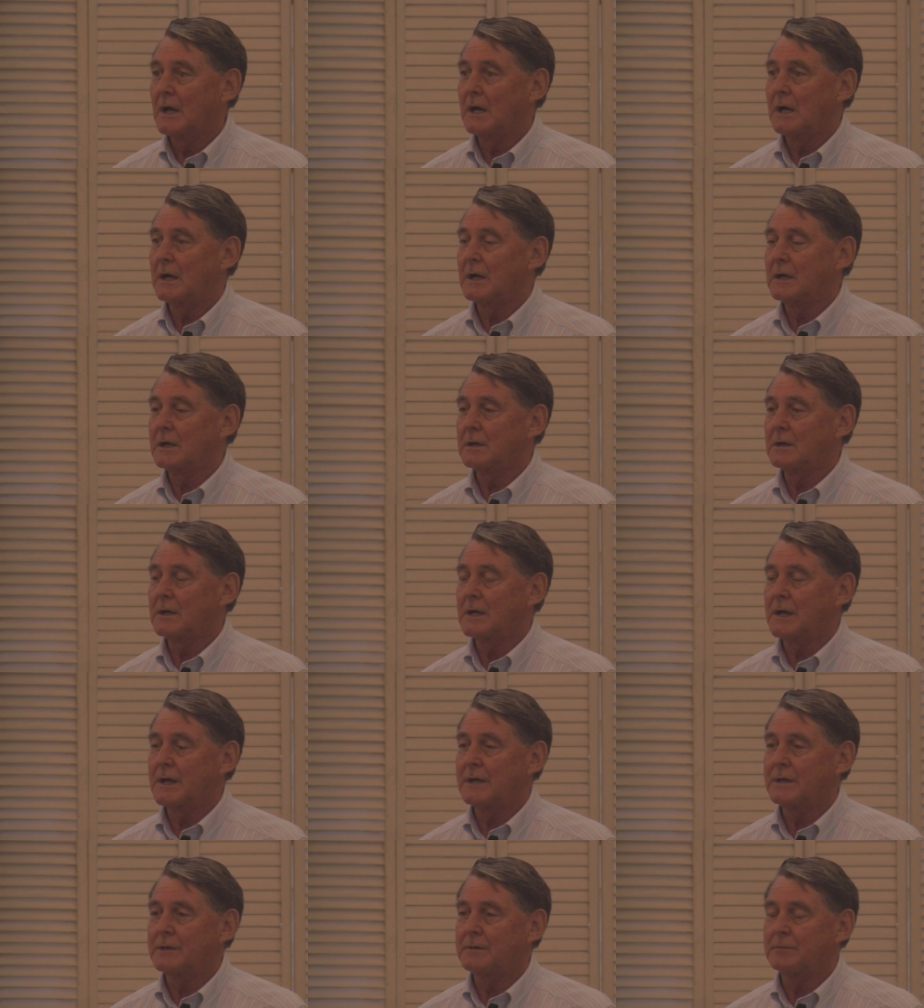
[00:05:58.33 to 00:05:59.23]
Uh,
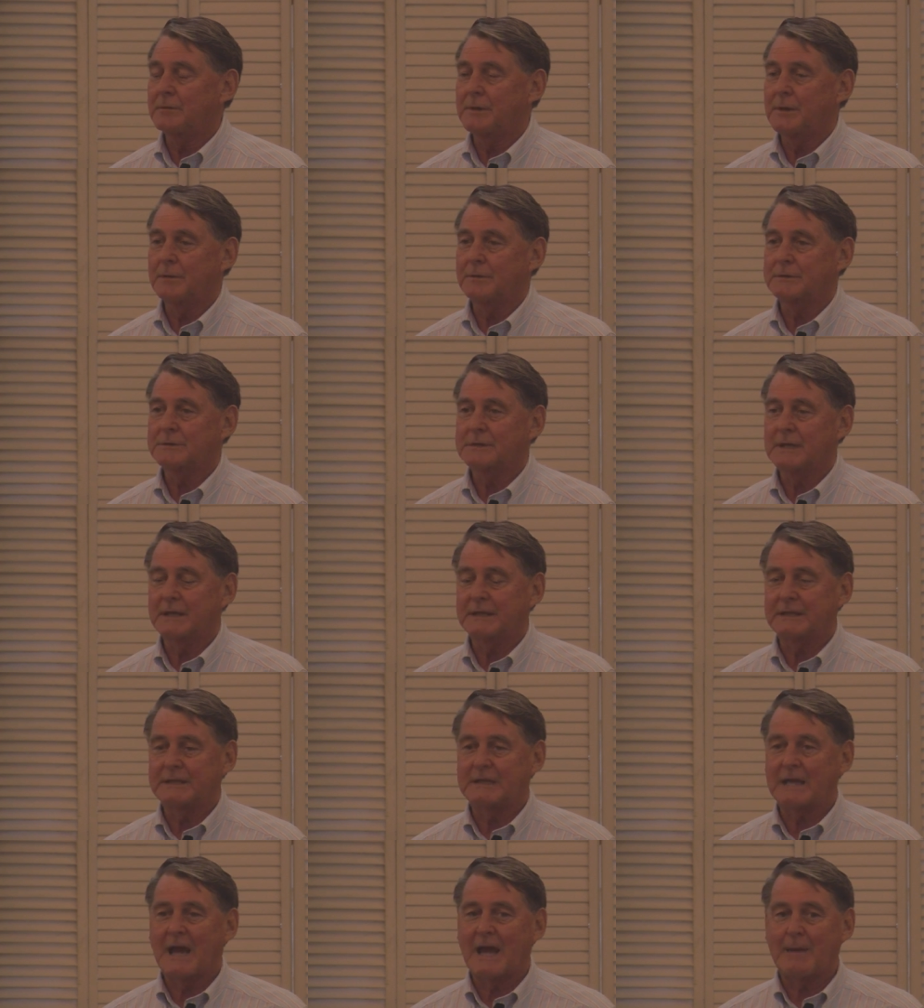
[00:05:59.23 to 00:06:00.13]
and there was, at
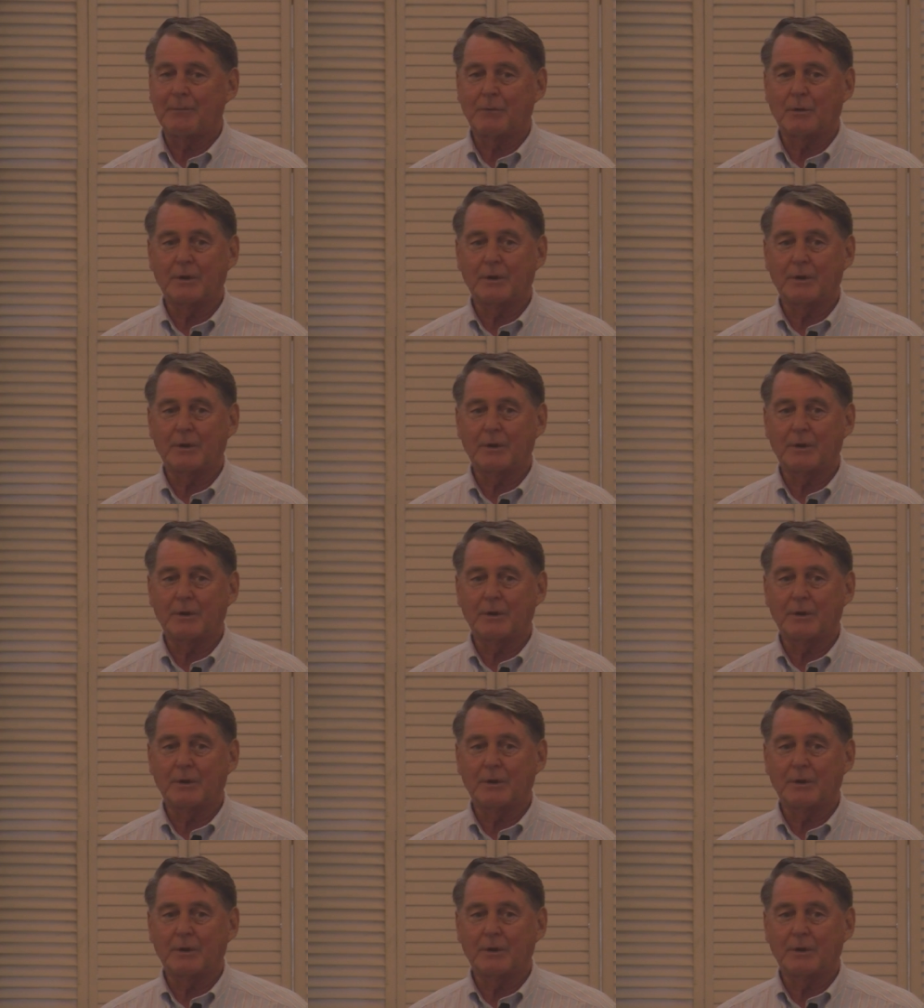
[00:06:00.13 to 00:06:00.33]
the time,